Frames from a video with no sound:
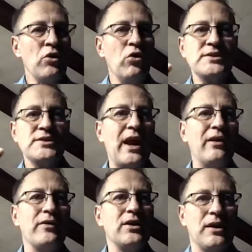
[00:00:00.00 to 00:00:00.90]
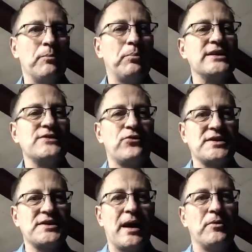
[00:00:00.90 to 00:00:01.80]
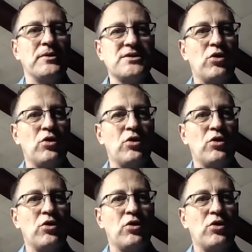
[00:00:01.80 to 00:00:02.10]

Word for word: also relevant on the planes, for example.